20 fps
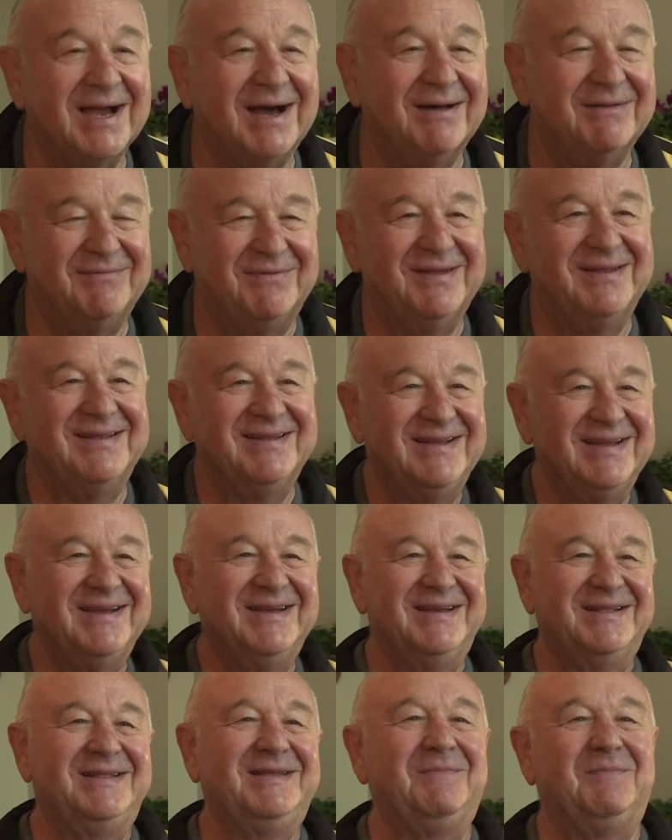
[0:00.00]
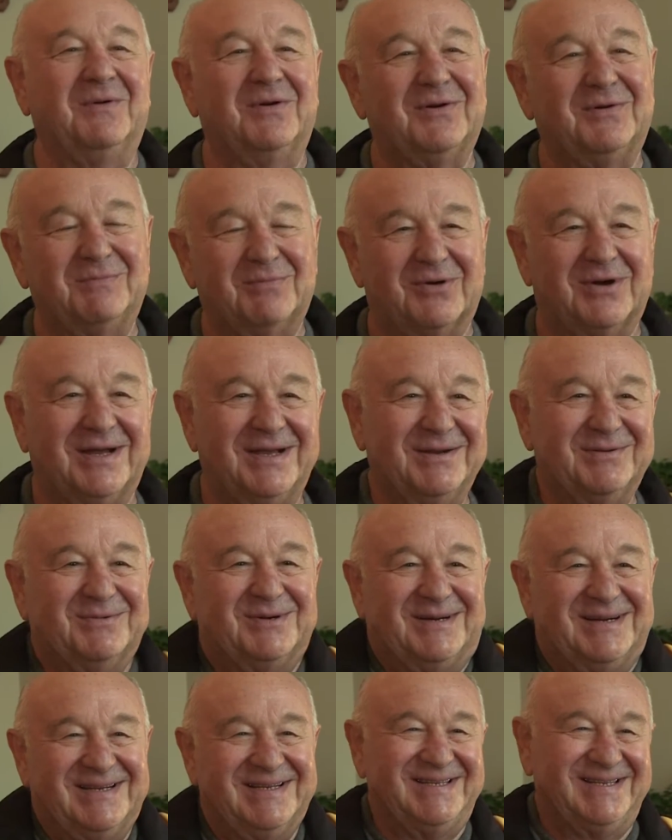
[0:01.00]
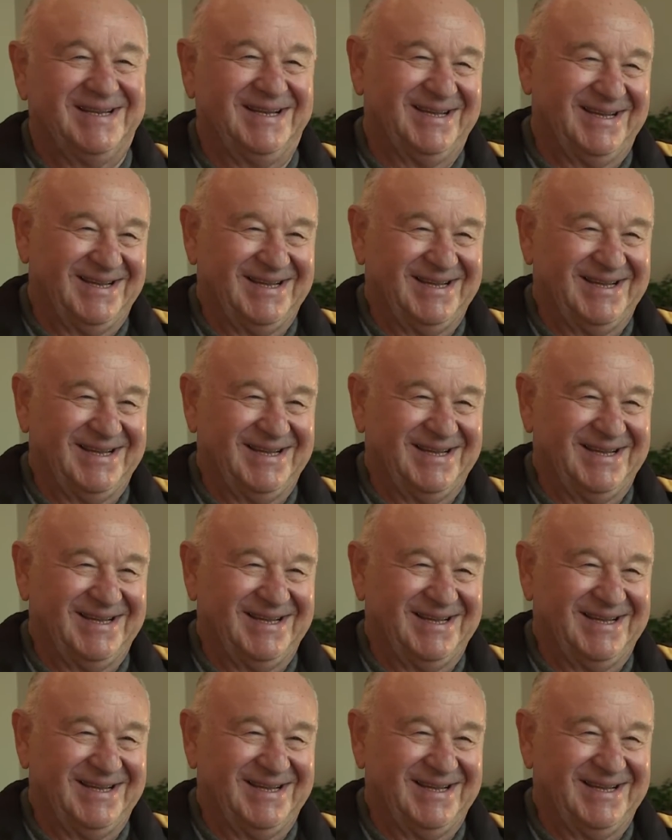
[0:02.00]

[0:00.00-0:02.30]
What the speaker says: outfit. Typical Brian Ross.